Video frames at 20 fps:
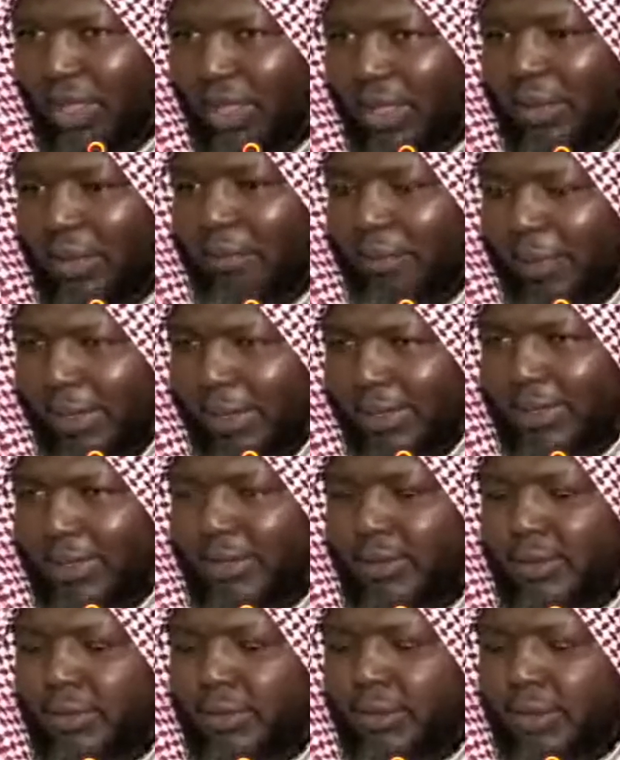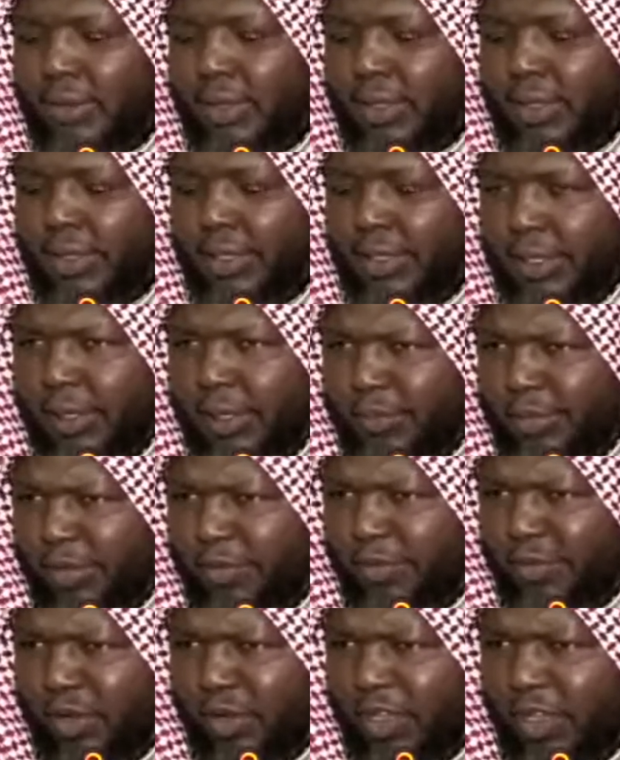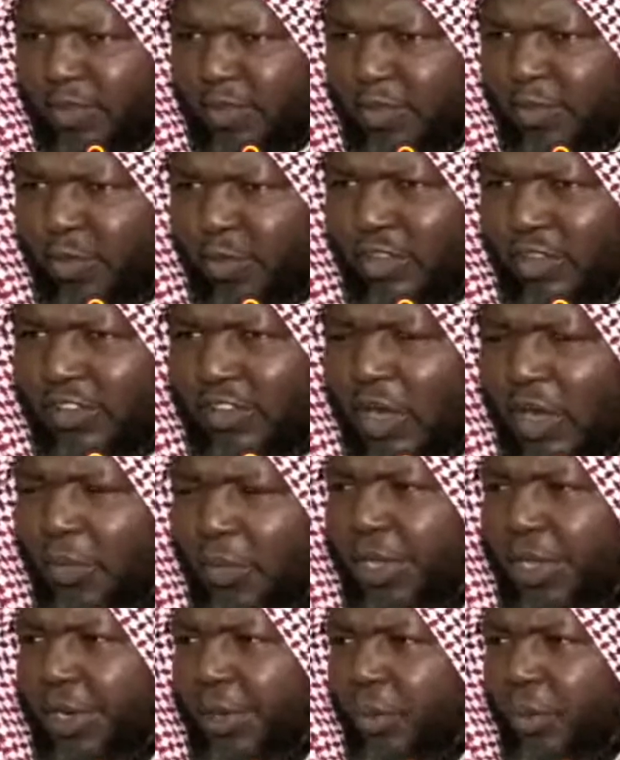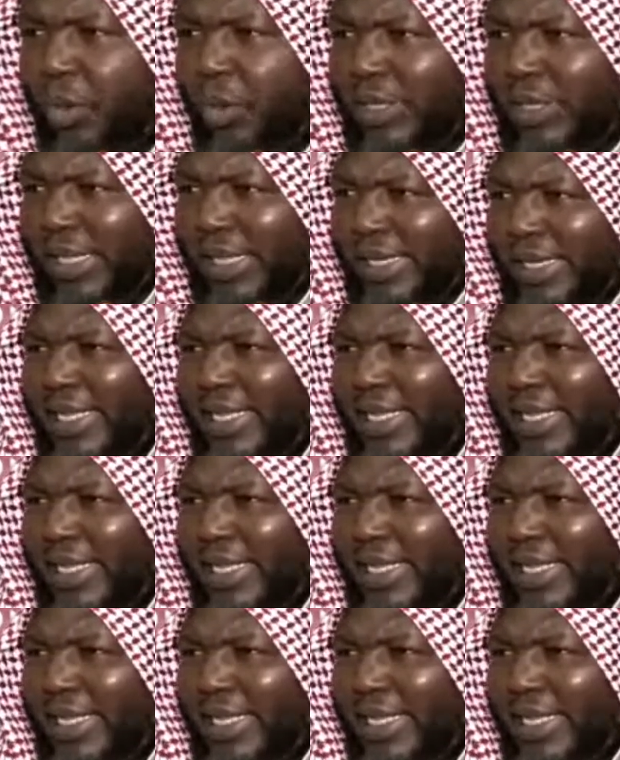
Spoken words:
But it be for level for Islam where reward day.